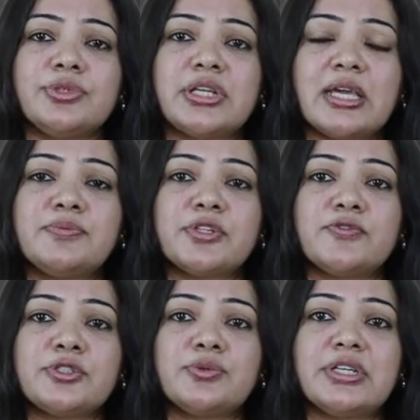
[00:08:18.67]
types
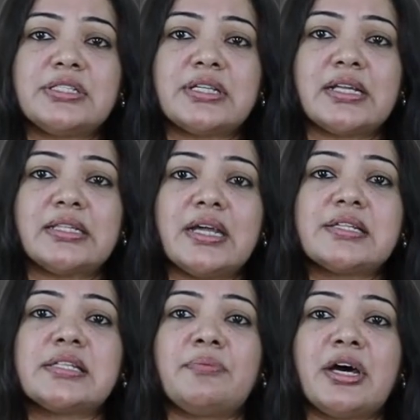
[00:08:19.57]
of students are
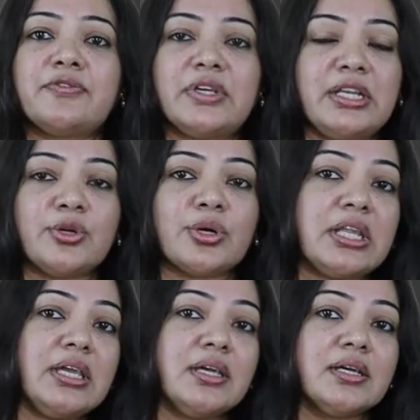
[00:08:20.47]
there. Some are very
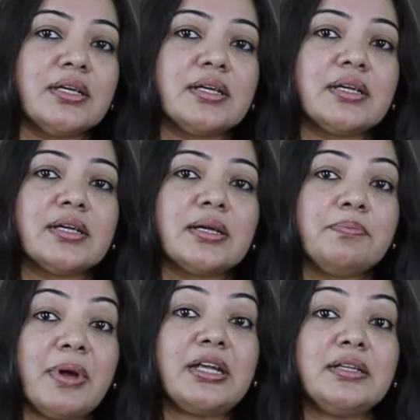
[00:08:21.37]
naughty,
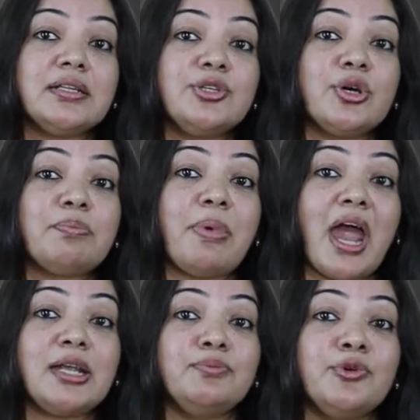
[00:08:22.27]
but your
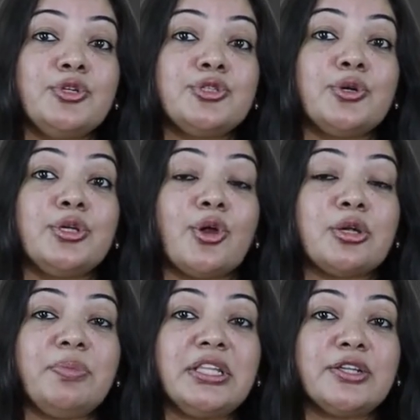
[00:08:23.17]
bad mood should
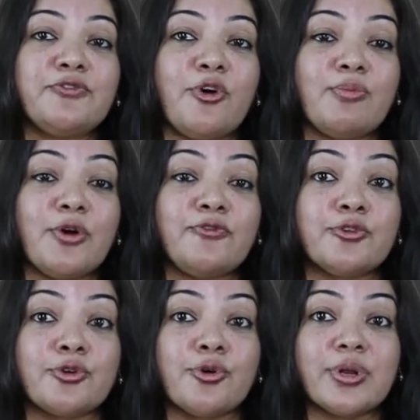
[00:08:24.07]
not be in the form of
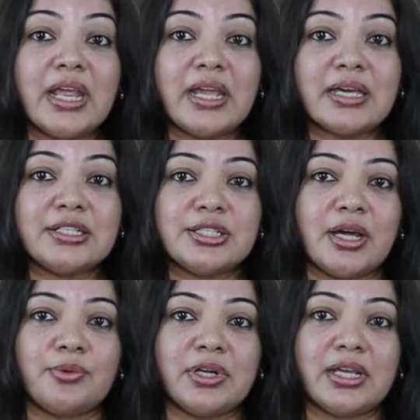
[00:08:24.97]
roaring and
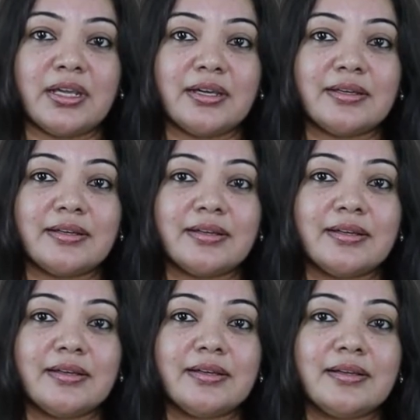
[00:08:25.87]
shouting.
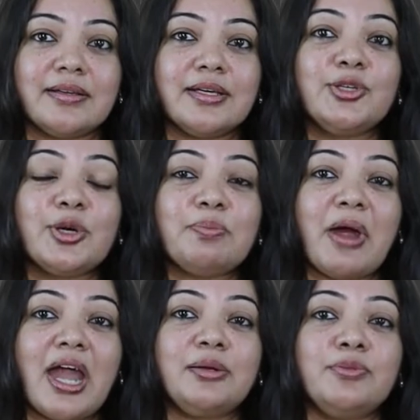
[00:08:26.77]
Your
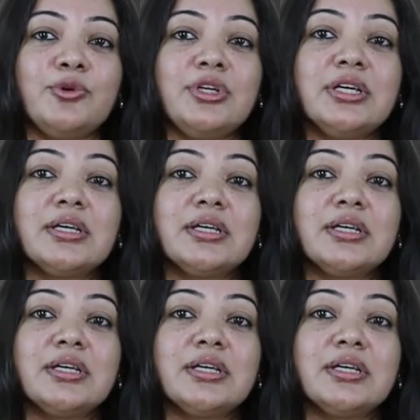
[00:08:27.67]
bad mood